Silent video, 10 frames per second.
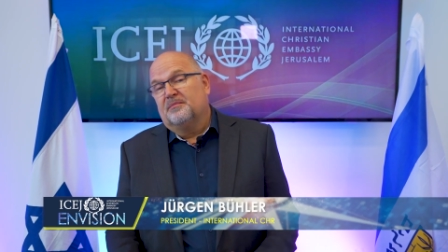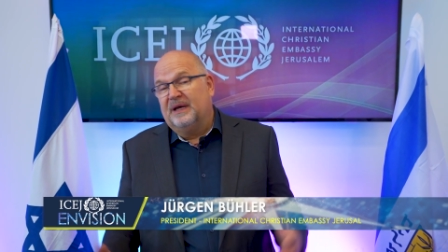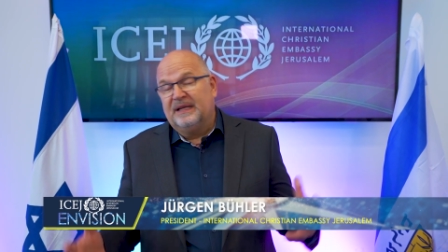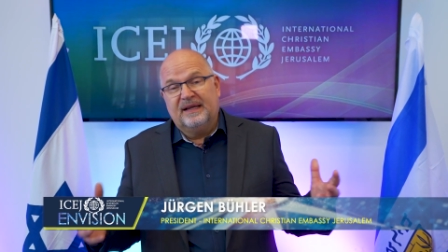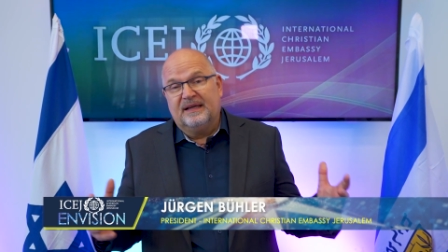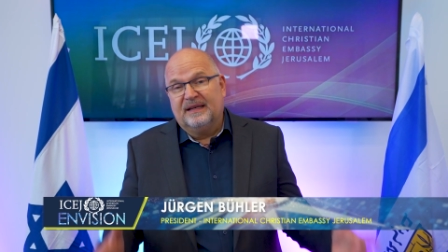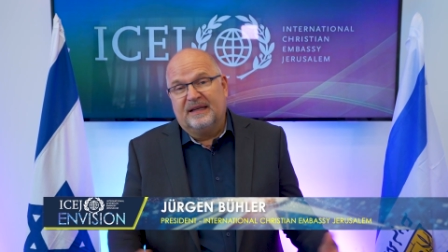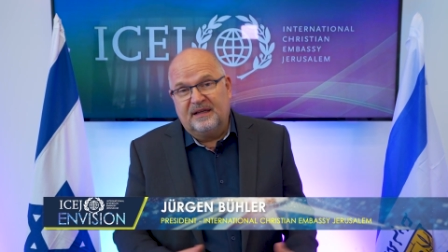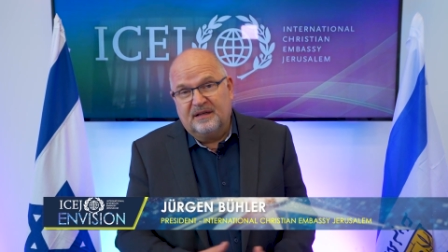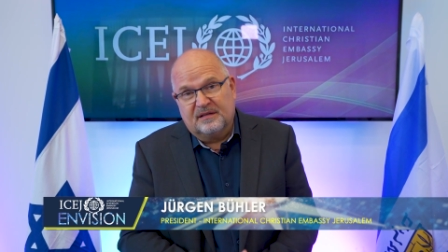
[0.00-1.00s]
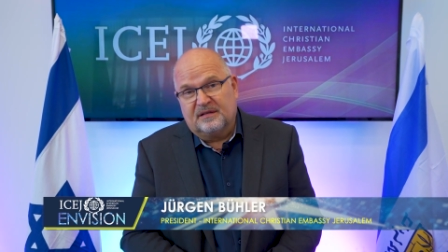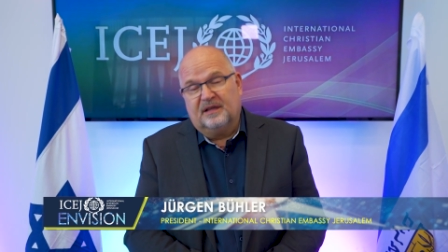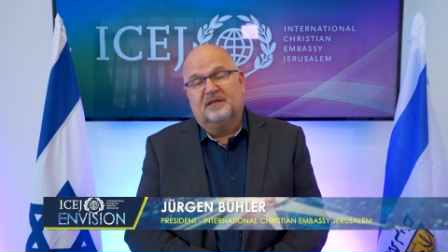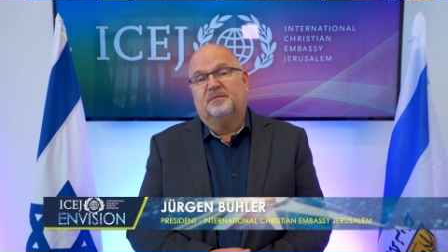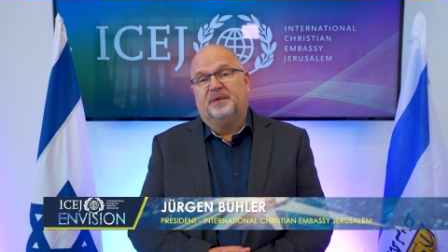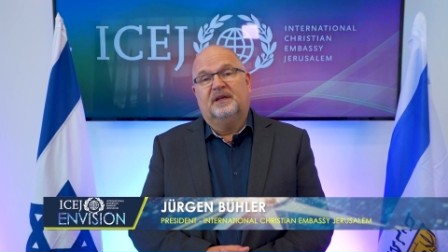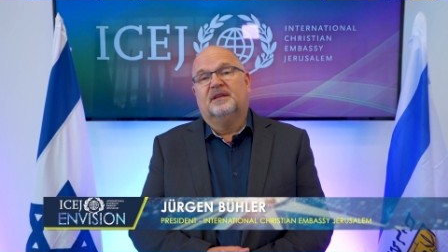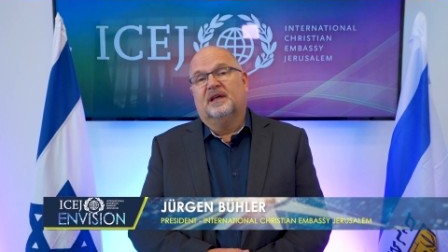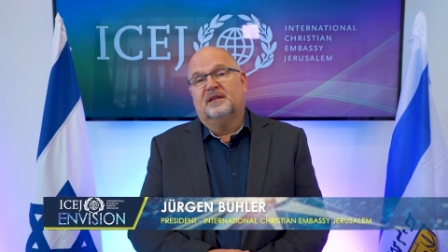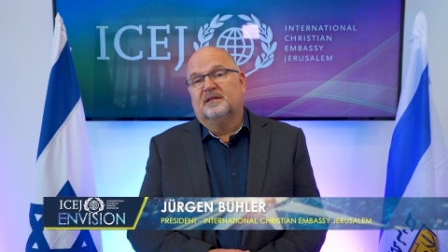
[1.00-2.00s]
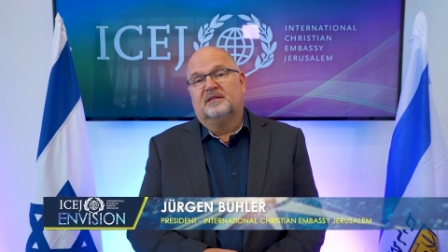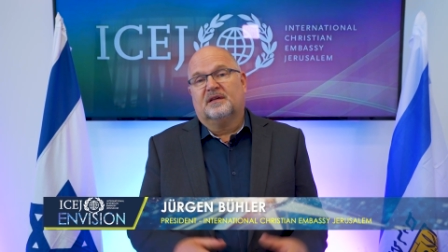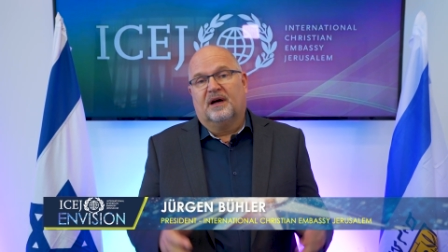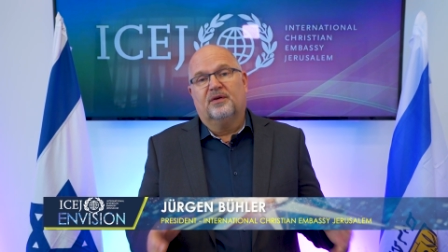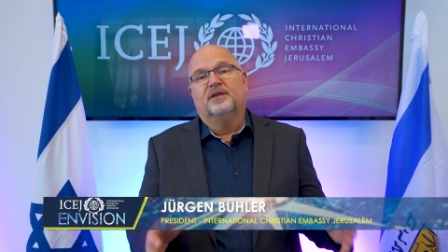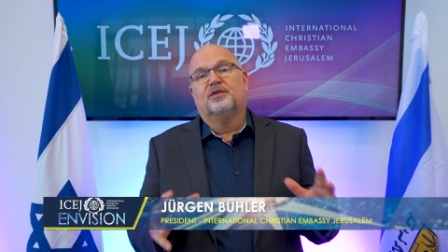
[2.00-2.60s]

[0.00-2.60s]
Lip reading: Many leaders, they speak that this current